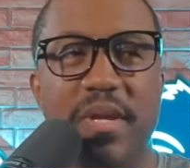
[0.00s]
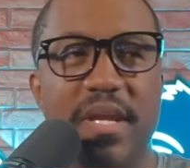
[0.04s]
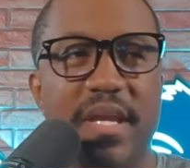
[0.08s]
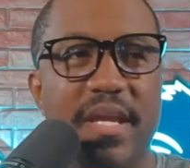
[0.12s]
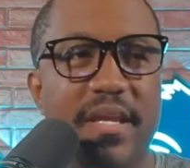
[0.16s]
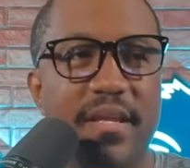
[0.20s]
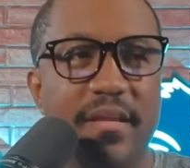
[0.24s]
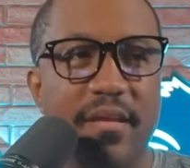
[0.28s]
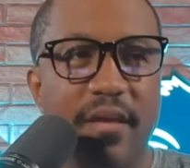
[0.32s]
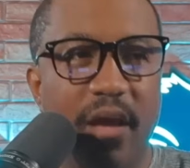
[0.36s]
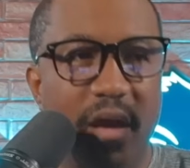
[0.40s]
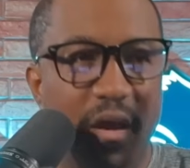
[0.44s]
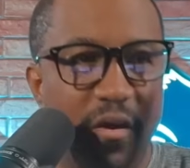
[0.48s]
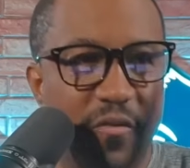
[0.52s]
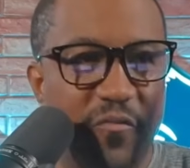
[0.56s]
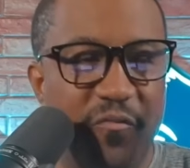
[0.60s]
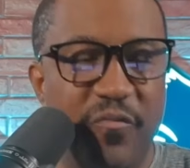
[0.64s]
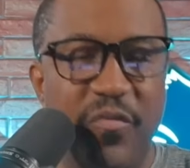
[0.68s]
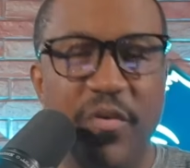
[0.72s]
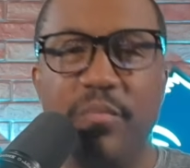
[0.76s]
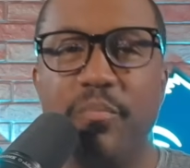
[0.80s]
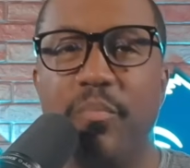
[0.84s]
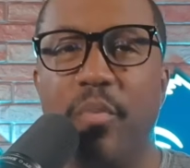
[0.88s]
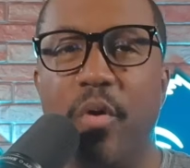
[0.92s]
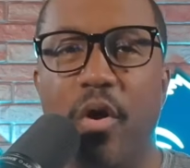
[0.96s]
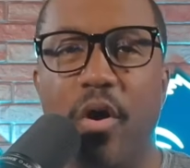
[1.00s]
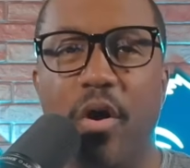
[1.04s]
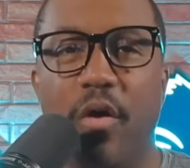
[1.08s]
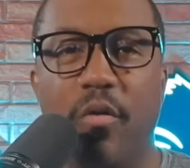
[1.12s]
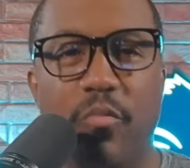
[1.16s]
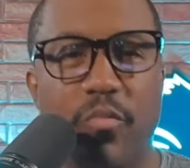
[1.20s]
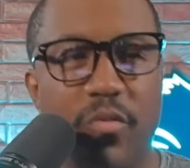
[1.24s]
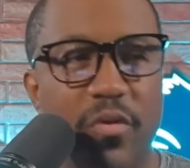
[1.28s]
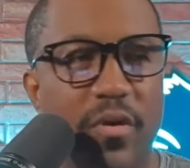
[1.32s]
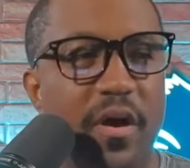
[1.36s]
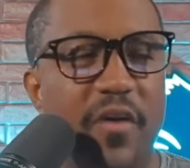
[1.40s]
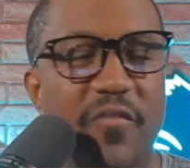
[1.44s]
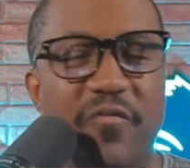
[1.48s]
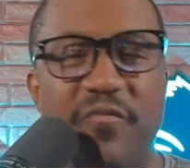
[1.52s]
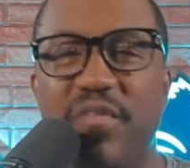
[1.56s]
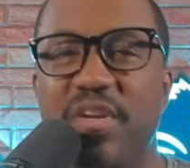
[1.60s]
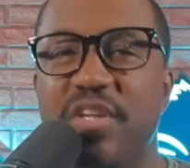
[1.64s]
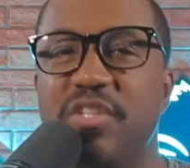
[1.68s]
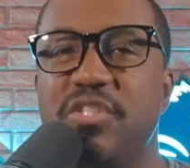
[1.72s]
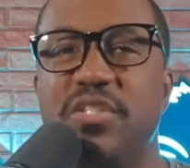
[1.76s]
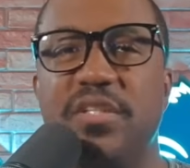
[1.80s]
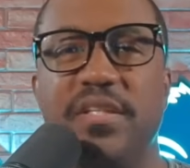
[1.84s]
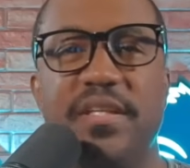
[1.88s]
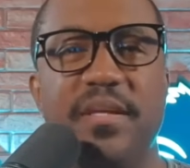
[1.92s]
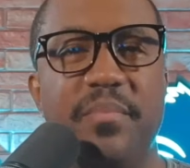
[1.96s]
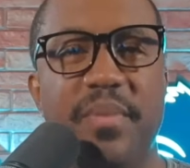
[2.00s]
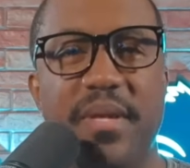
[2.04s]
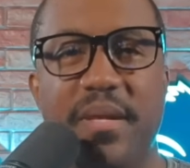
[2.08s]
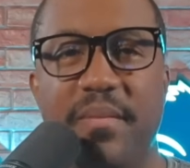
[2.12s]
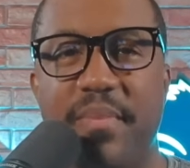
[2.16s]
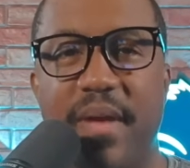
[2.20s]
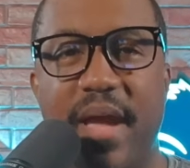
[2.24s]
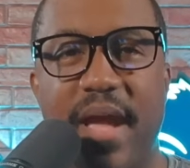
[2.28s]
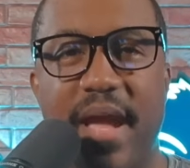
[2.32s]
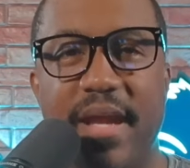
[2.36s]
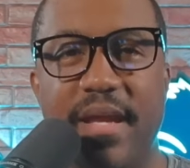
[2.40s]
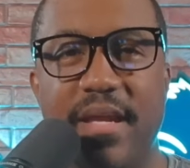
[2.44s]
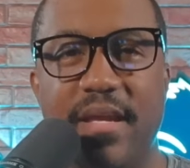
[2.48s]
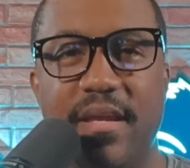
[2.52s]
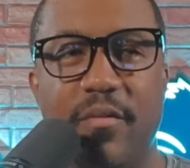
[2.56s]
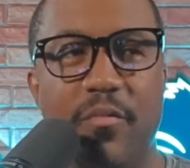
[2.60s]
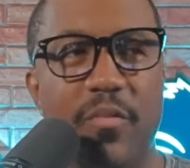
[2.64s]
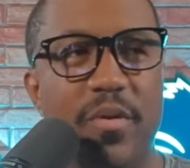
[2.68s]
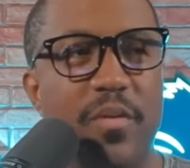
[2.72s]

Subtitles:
will be, football will officially be back.